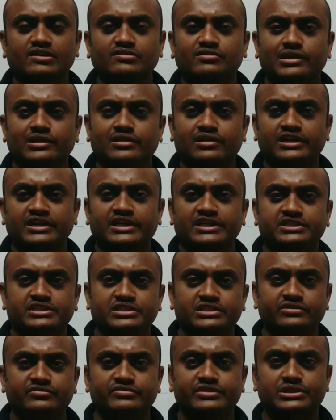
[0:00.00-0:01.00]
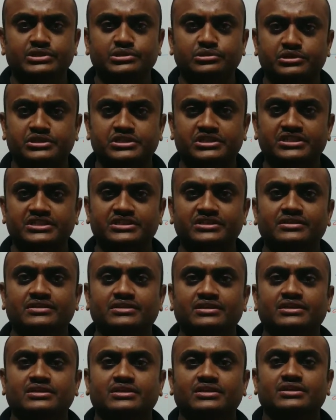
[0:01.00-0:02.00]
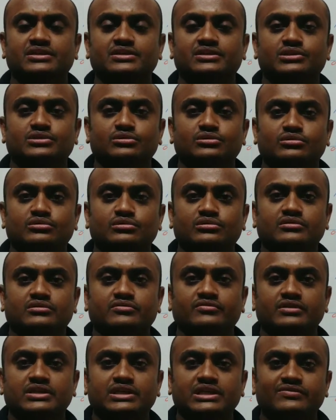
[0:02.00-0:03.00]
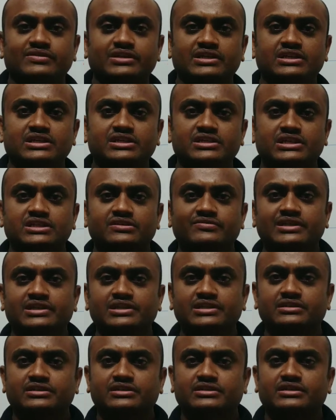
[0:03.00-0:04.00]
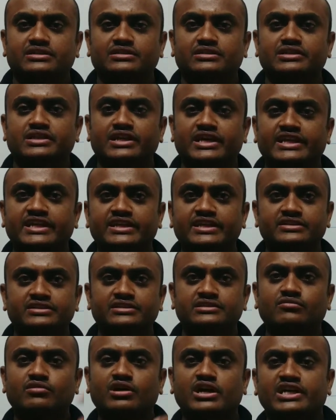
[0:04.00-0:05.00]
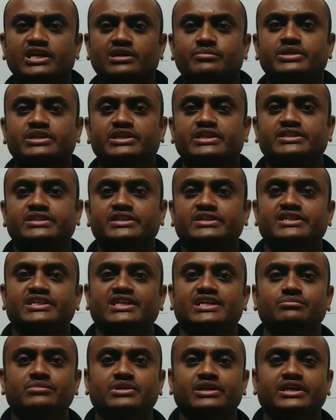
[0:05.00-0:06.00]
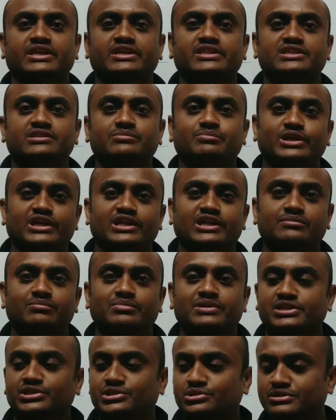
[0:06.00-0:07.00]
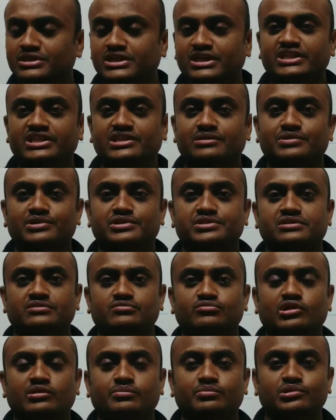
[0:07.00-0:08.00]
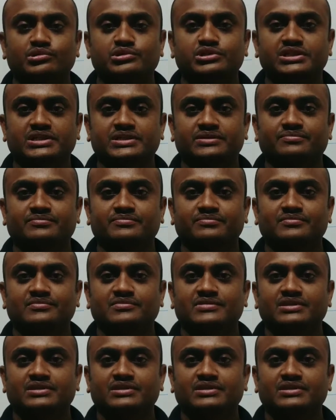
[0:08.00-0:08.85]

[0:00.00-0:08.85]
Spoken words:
we will call it as Divya Drushti. So he will narrate that what happened at that time, at that particular place, to the other person who approached him.